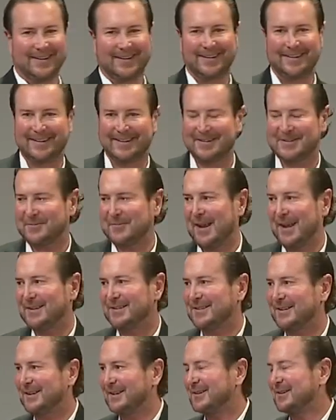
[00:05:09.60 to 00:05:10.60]
And it's
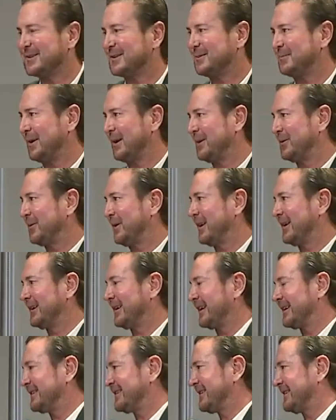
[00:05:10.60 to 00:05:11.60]
Manzanita Speedway,
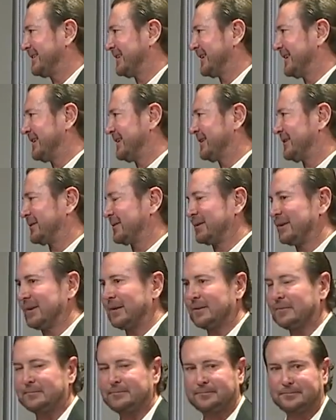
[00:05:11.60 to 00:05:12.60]

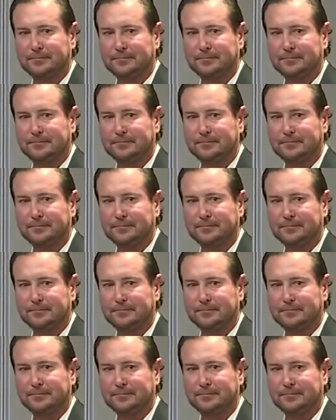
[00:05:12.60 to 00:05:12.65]
1993.